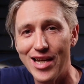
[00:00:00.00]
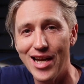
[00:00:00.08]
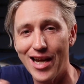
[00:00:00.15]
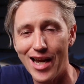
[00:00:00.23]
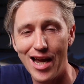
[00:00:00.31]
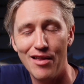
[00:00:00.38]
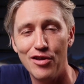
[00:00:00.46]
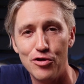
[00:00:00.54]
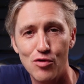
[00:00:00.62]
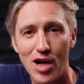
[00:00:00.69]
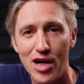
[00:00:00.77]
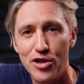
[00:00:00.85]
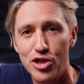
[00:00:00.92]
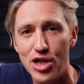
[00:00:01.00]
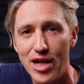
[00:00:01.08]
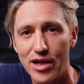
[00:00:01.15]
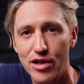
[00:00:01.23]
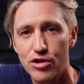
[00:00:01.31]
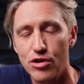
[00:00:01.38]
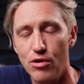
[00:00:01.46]
gink and the dry
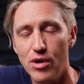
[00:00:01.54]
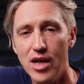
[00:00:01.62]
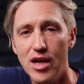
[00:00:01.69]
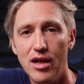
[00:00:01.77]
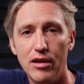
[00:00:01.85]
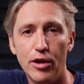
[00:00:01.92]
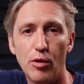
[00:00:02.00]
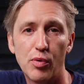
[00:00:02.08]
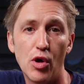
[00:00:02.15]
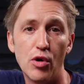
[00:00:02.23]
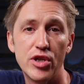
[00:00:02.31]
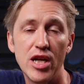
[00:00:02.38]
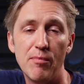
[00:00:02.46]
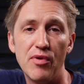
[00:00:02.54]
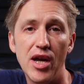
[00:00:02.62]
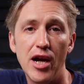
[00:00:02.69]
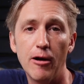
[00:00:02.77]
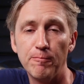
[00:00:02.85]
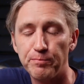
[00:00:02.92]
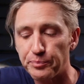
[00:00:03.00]
shake. So little pro tip
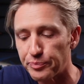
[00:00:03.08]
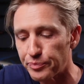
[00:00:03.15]
there.